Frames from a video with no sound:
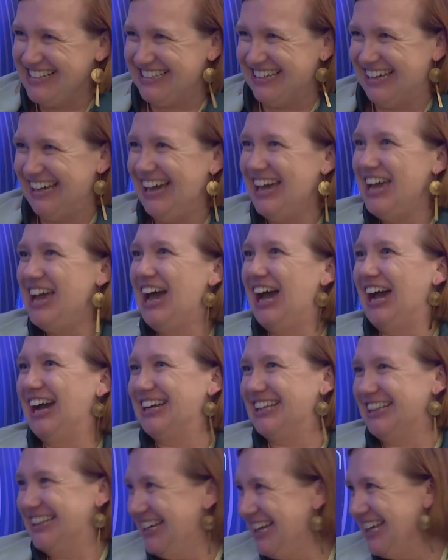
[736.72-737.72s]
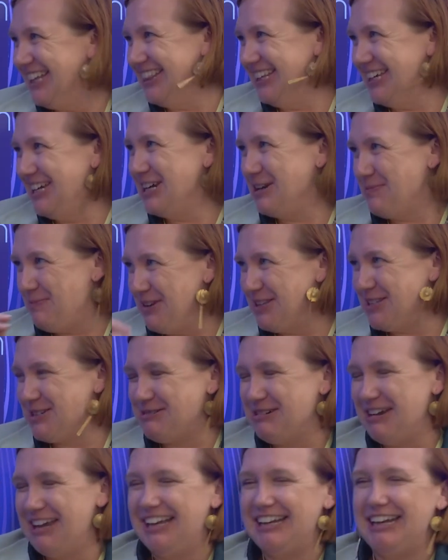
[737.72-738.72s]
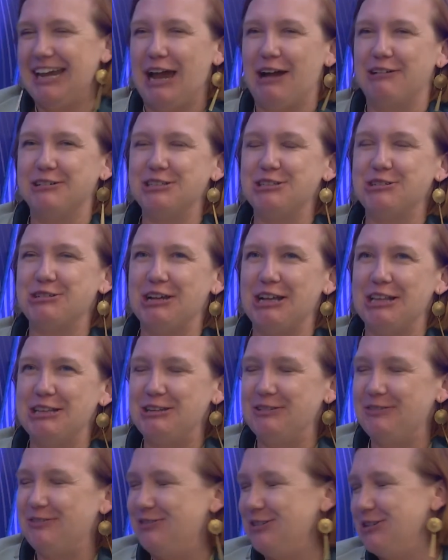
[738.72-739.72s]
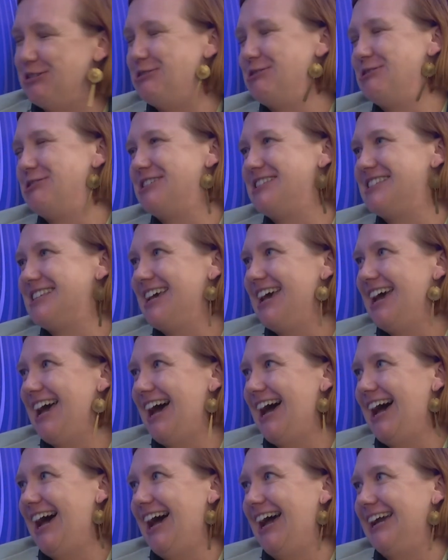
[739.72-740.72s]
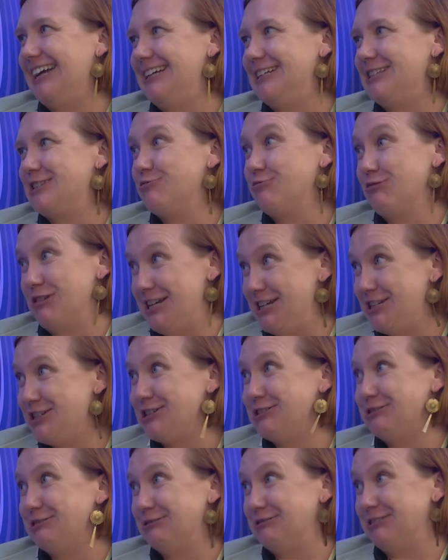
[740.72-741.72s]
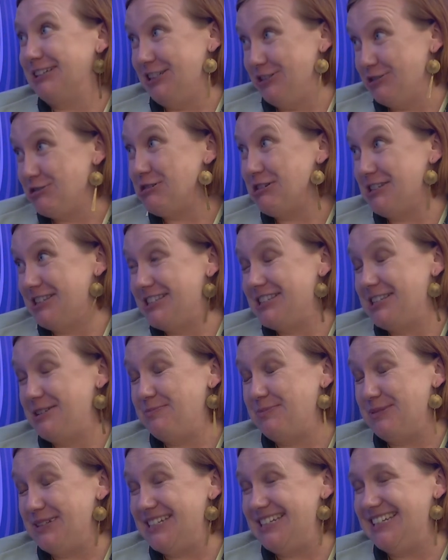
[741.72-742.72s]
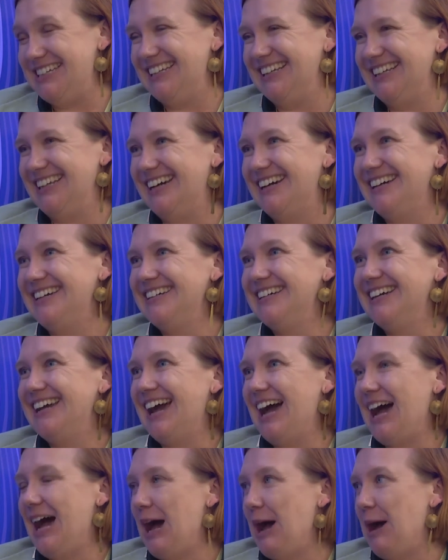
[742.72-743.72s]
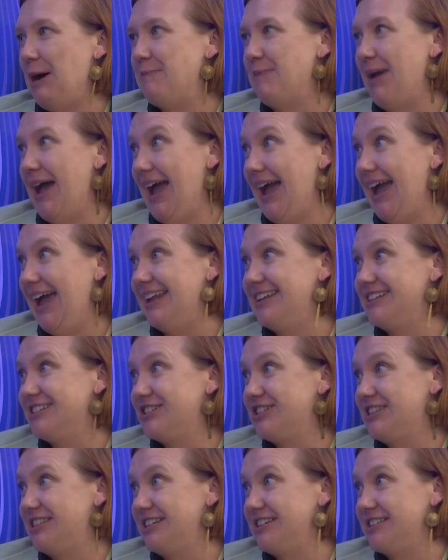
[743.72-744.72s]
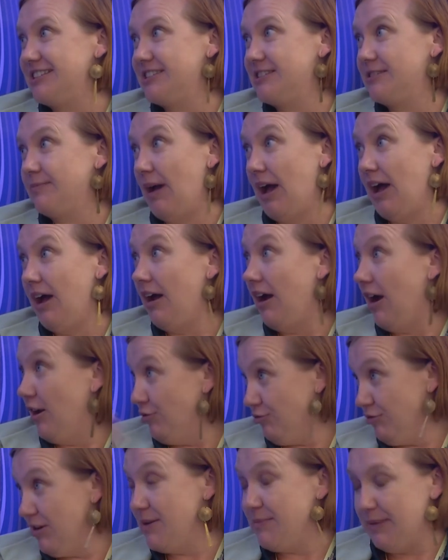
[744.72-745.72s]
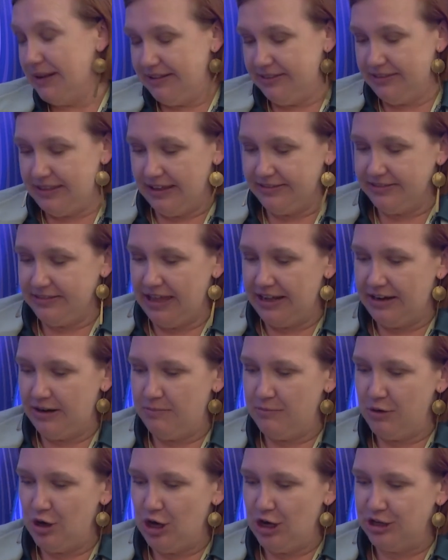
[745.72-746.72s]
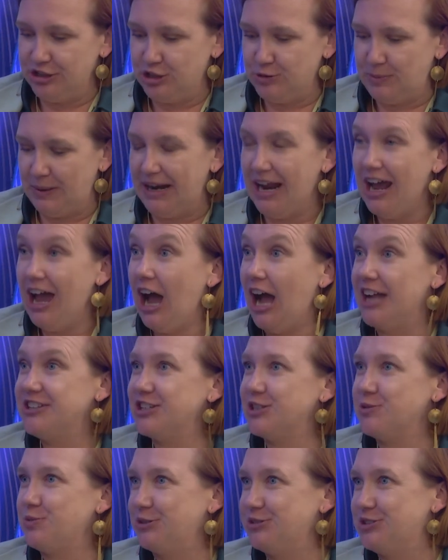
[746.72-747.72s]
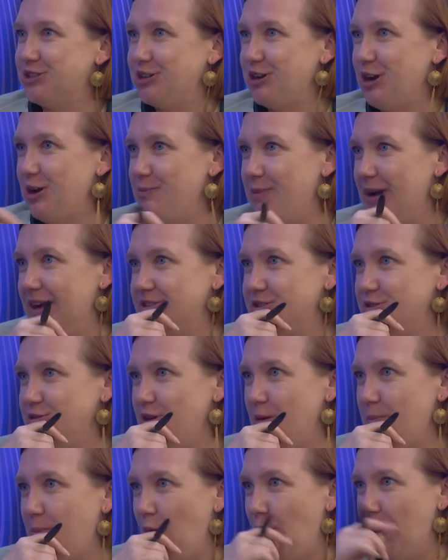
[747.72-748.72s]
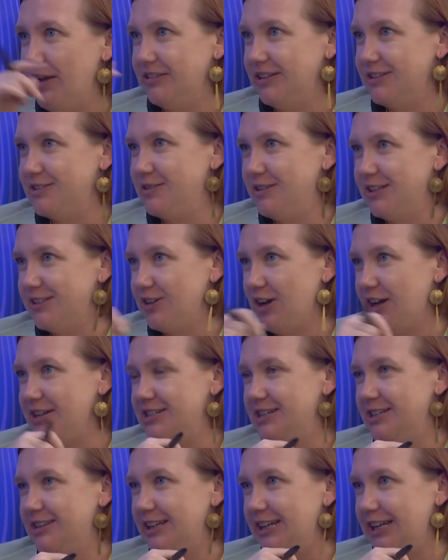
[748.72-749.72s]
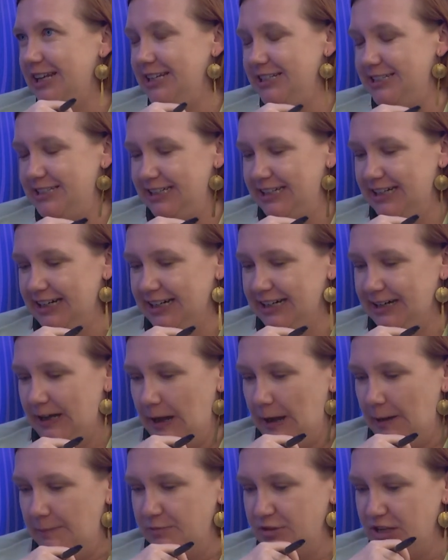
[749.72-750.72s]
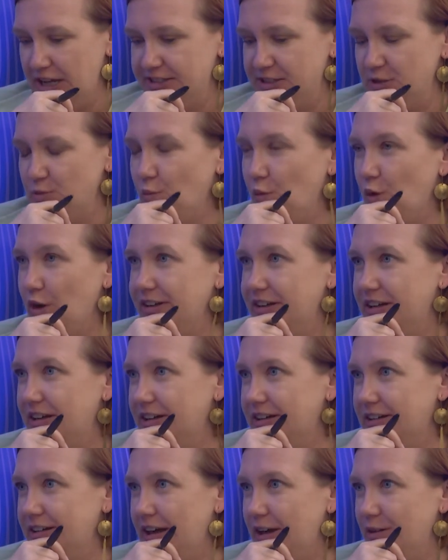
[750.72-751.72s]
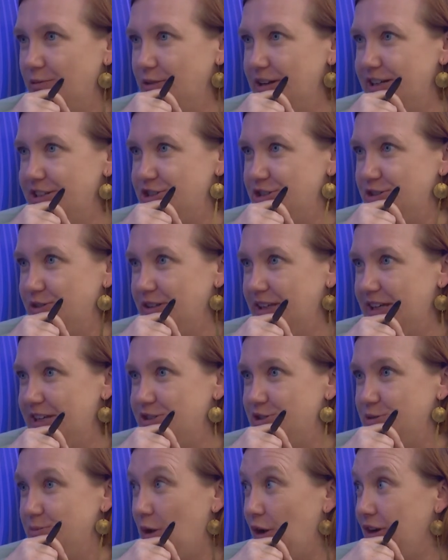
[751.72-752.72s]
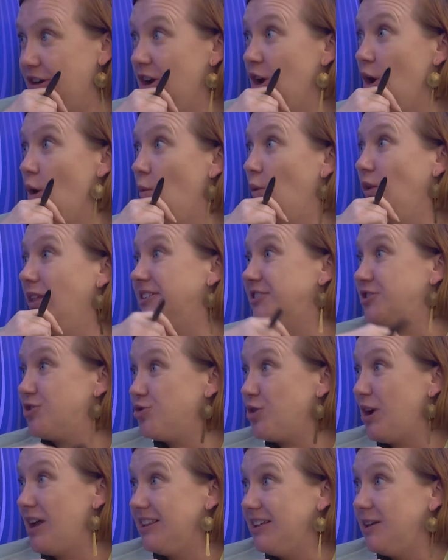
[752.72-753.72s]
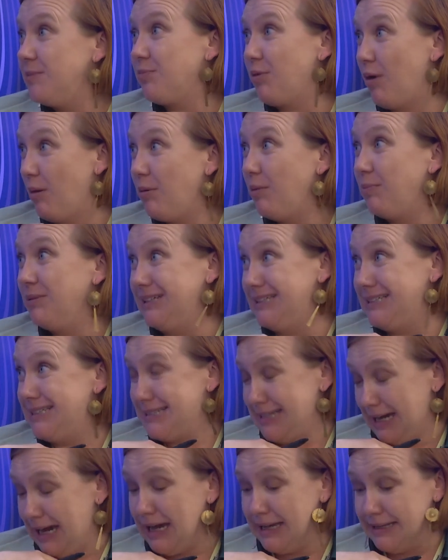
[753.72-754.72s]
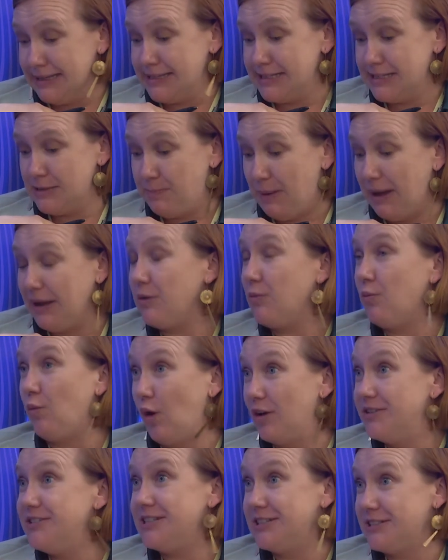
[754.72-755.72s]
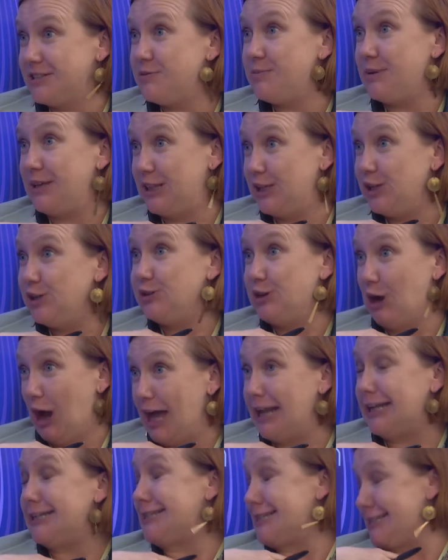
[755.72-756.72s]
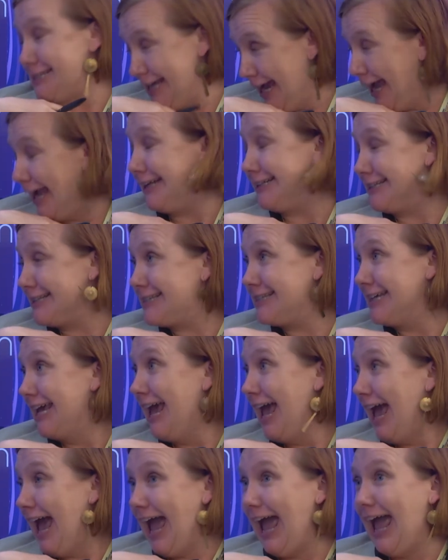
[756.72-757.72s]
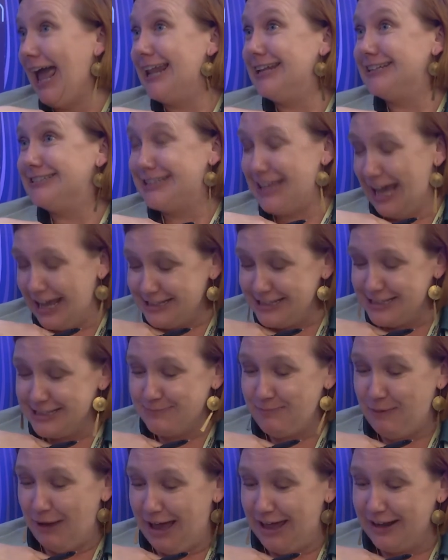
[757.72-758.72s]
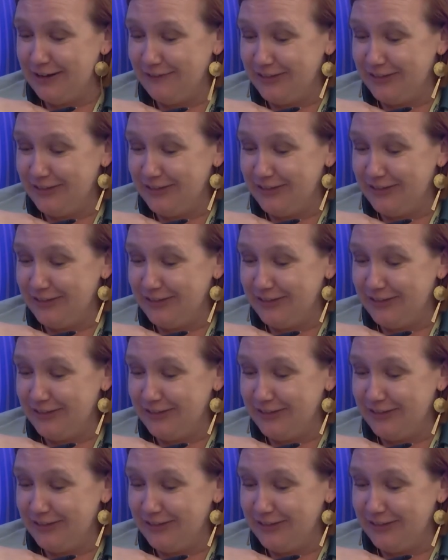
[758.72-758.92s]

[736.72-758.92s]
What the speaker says: a clear link between how Australia views its regional interests in particular and this agreement that emerged. But I just want to go back to a point, this idea that India doesn't want a regional hegemon. Well, Australia probably does, but it wants it to be the United States. Okay. And that's part of